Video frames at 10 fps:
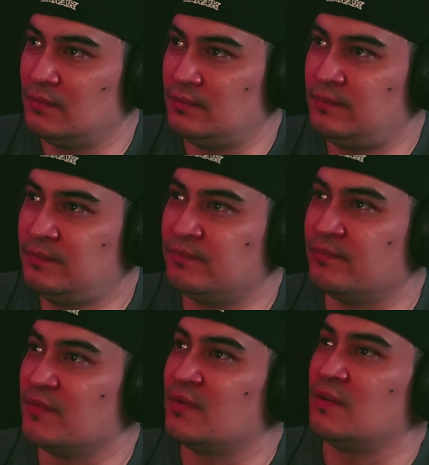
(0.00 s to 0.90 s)

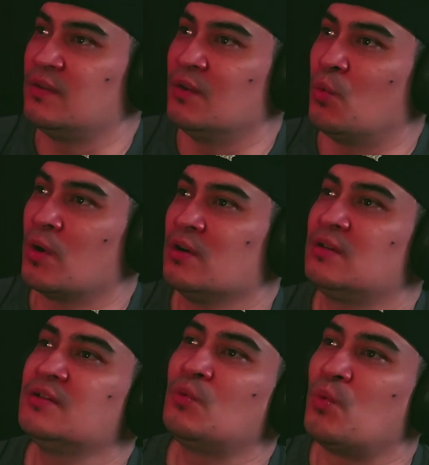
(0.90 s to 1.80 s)
The
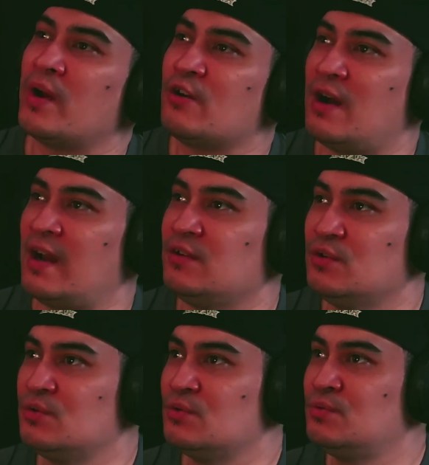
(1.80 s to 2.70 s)
world where I
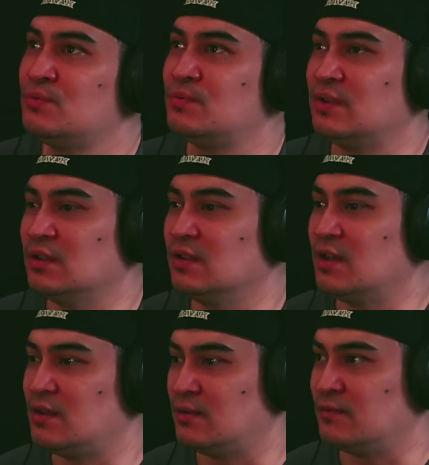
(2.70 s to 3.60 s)
knew
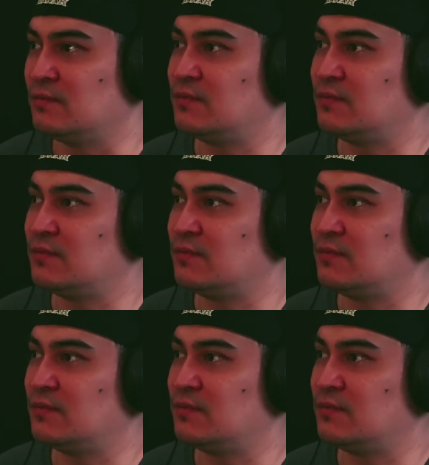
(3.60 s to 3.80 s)
love.